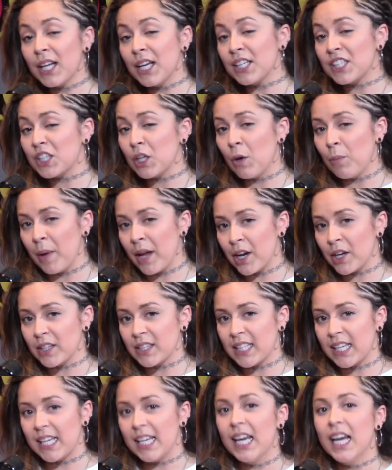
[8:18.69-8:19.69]
So
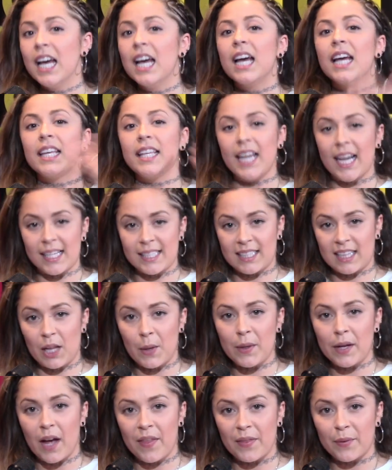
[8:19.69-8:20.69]
apparently, yes,
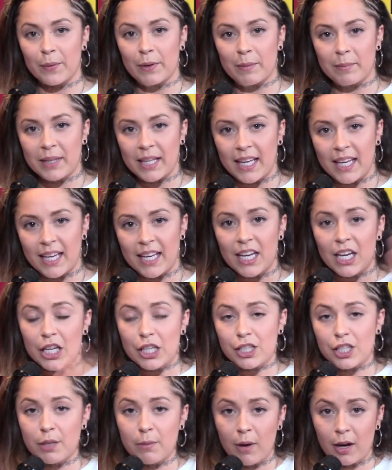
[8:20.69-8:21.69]
Khloe got the room key.
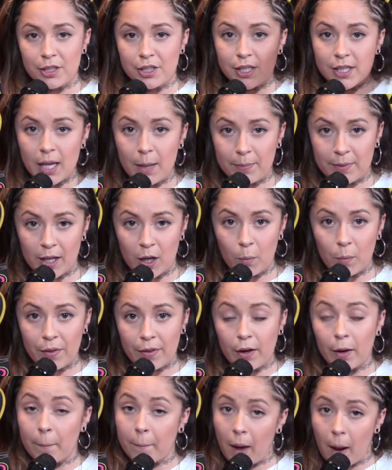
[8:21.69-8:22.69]
She marches up there with
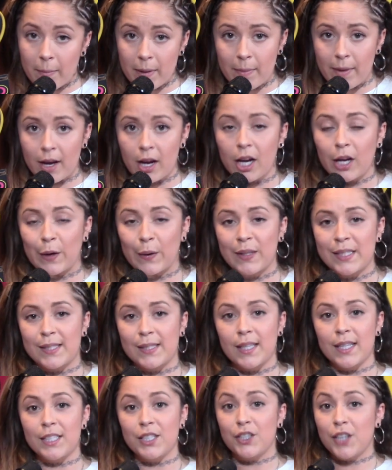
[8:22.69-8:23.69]
her mommy bear,
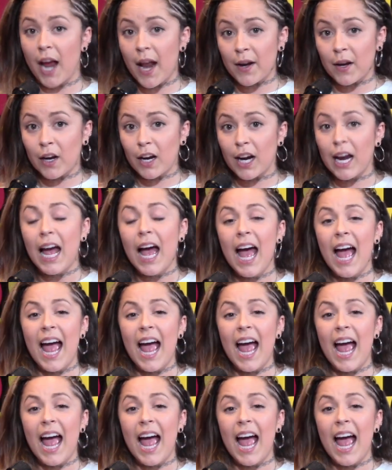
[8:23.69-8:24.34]
Kris Jenner.